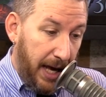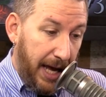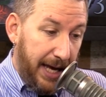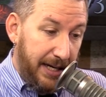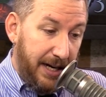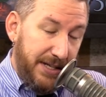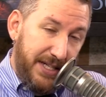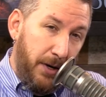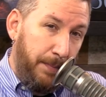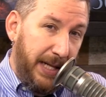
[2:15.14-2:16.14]
And
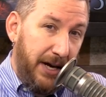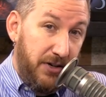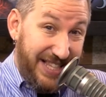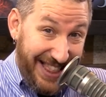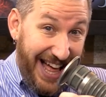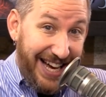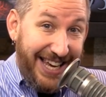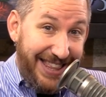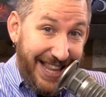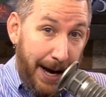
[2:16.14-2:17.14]
until players lock
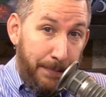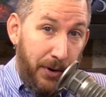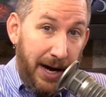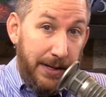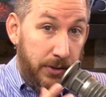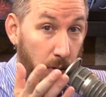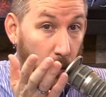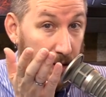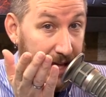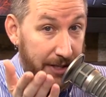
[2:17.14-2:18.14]
in that price
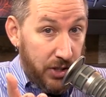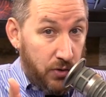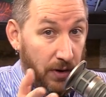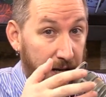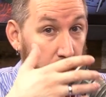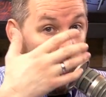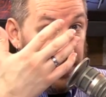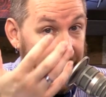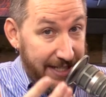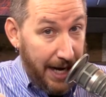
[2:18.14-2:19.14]
or that strength or
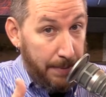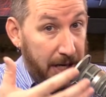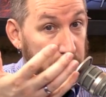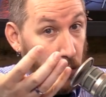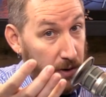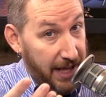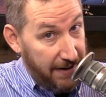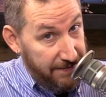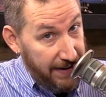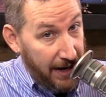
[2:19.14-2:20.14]
that dominance or that
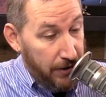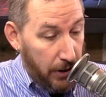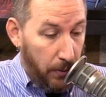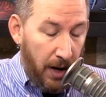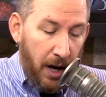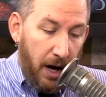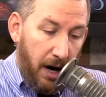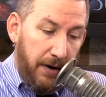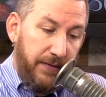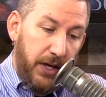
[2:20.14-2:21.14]
value
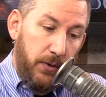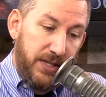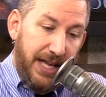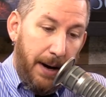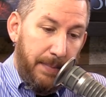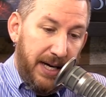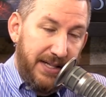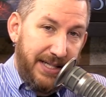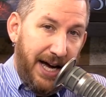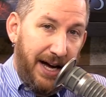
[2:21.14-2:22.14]
of those
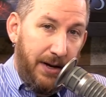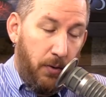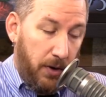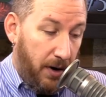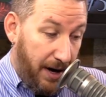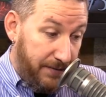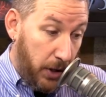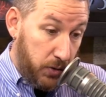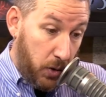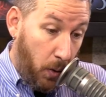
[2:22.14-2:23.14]
dominance tiles or of
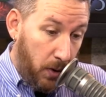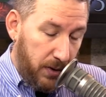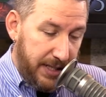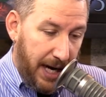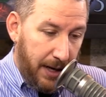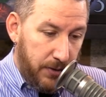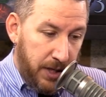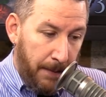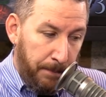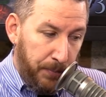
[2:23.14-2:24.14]
those coral tiles,
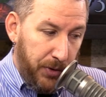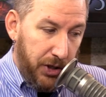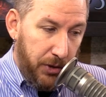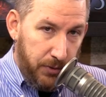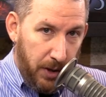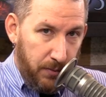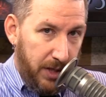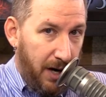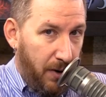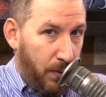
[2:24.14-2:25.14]
you don't
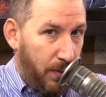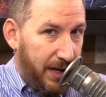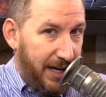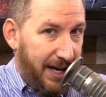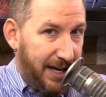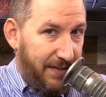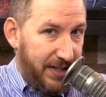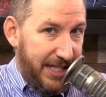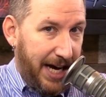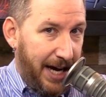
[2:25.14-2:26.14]
know at any given
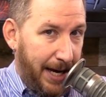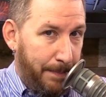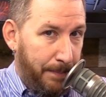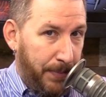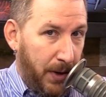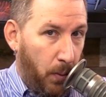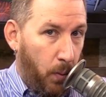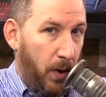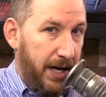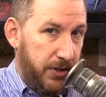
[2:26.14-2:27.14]
time
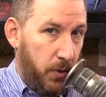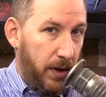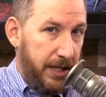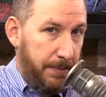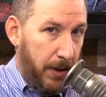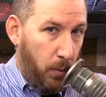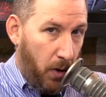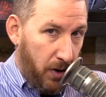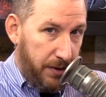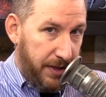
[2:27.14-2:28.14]
what it's going to be
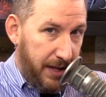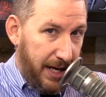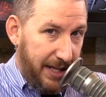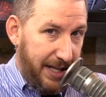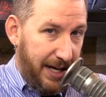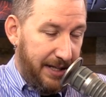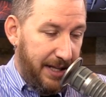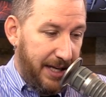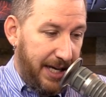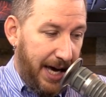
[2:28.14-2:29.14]
worth at the end of
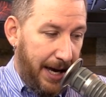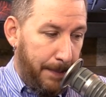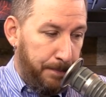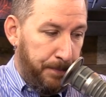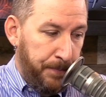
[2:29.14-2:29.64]
the game.